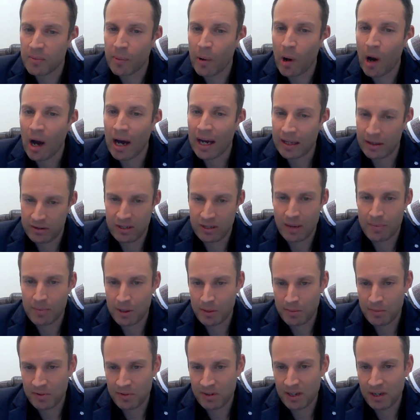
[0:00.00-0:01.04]
to buy in
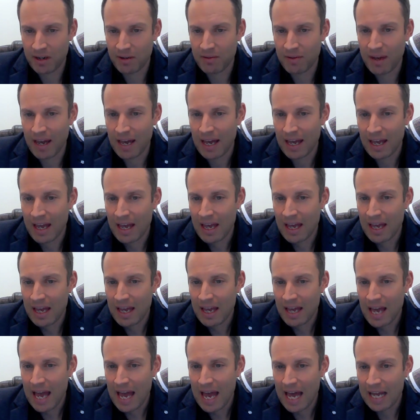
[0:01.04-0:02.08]
suburbs that have
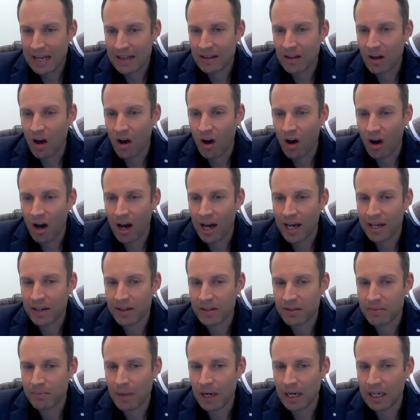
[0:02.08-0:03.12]
had the
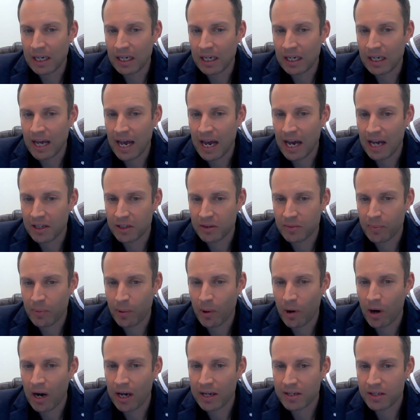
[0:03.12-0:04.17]
highest median house
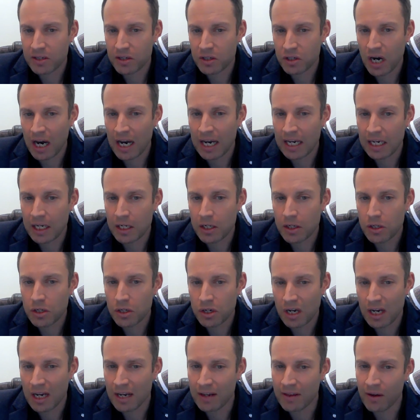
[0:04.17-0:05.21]
price
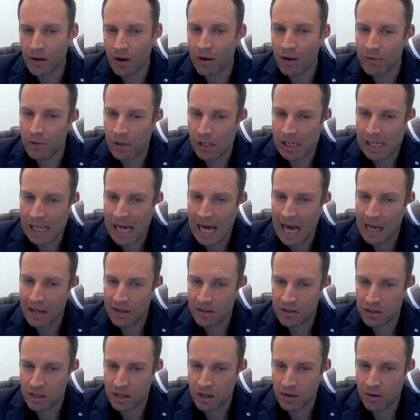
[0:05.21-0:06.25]
change either over the
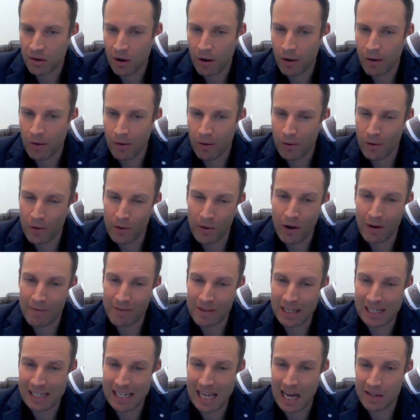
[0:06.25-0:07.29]
last year or over
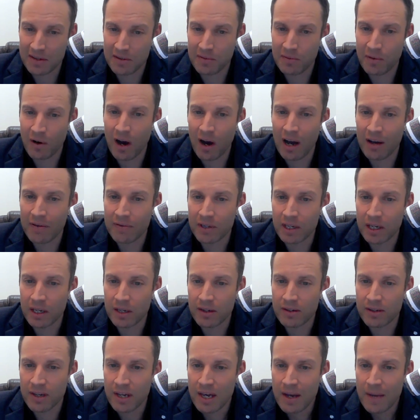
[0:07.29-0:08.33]
the last 5
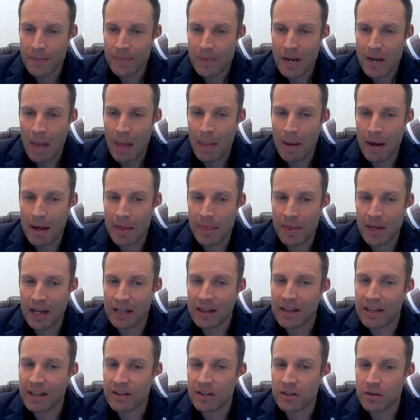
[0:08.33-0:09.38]
years. And I
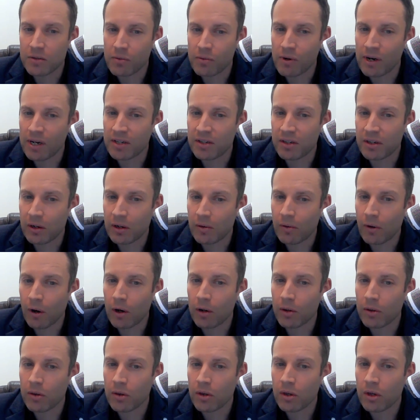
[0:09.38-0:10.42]
think that this recent
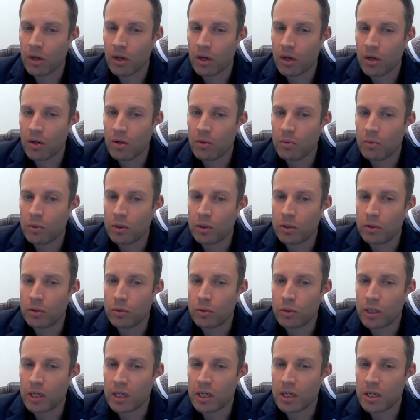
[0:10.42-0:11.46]
growth
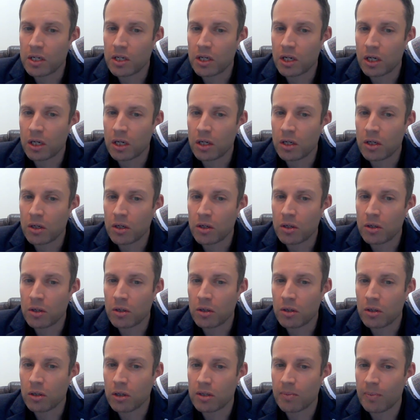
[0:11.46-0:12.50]
will continue
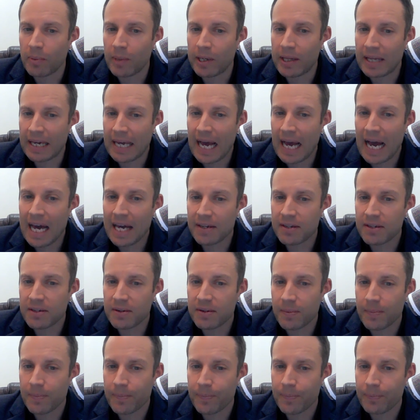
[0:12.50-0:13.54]
to be the
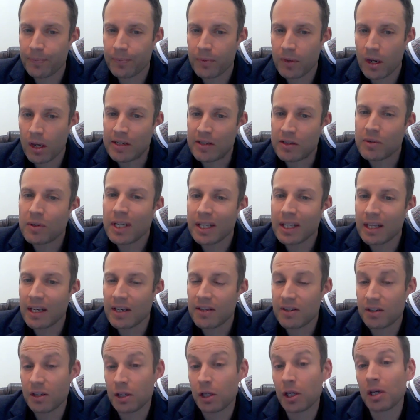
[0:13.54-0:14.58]
case. By doing
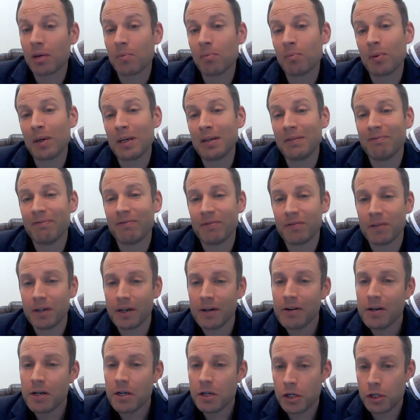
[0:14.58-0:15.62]
this, you can be
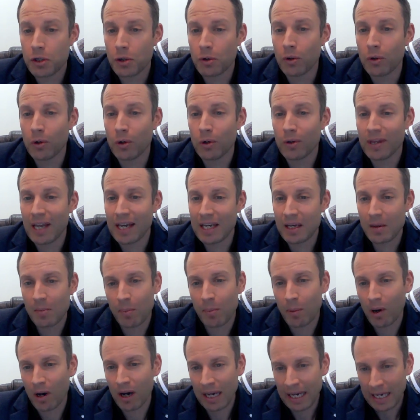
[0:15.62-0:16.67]
very sure that you're
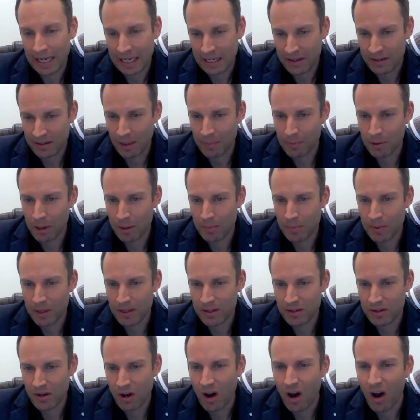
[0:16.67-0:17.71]
buying in a suburb
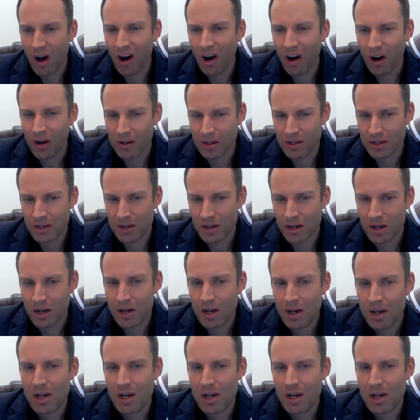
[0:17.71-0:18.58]
that's hot,